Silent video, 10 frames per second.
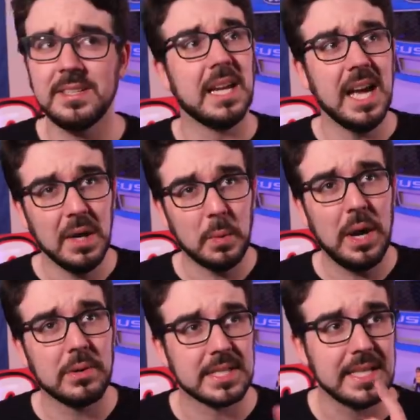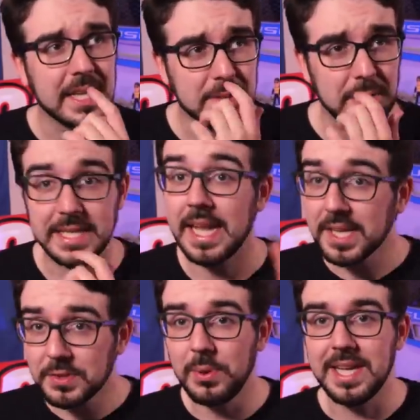Yeah, wow, it's next week.
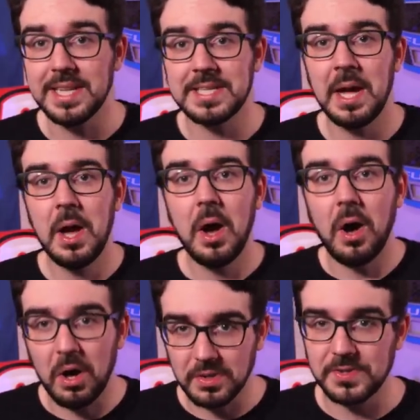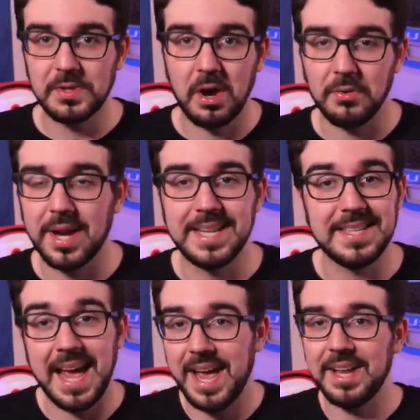Next week's All-Star Race,
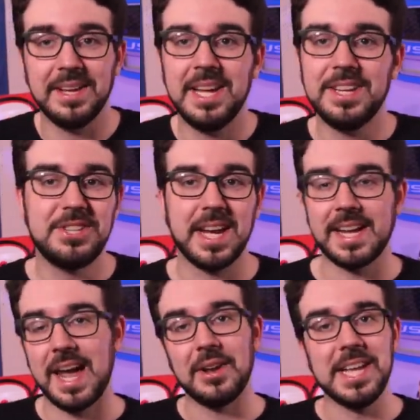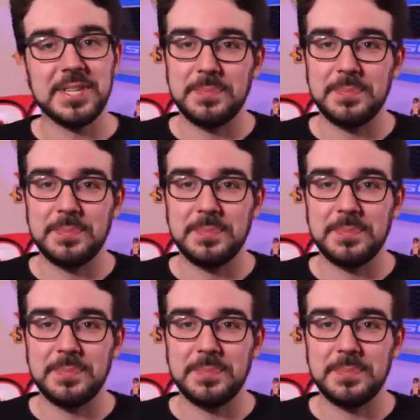and check it out, it's